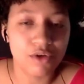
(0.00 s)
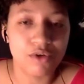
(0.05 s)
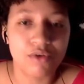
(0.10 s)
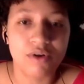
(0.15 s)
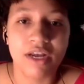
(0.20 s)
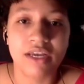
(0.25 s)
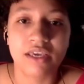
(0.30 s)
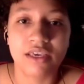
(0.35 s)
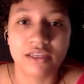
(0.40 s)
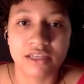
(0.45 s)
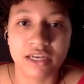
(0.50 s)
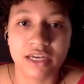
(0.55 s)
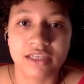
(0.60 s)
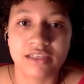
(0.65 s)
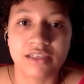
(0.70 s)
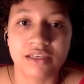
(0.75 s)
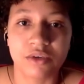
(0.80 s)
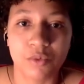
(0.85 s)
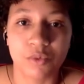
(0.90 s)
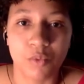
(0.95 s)

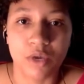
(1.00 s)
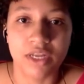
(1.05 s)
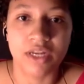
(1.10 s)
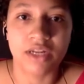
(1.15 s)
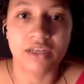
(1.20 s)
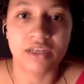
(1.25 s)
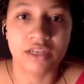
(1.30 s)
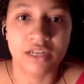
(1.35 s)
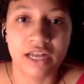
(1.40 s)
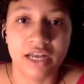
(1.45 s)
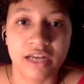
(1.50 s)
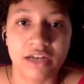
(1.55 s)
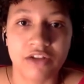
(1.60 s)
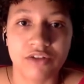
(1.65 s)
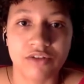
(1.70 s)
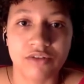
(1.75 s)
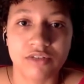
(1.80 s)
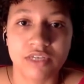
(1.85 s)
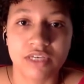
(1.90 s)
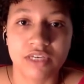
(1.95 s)
recognizing what it
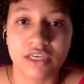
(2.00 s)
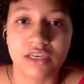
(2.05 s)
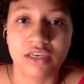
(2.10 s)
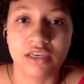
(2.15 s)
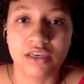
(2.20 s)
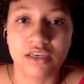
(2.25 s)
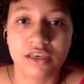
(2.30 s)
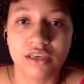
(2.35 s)
actually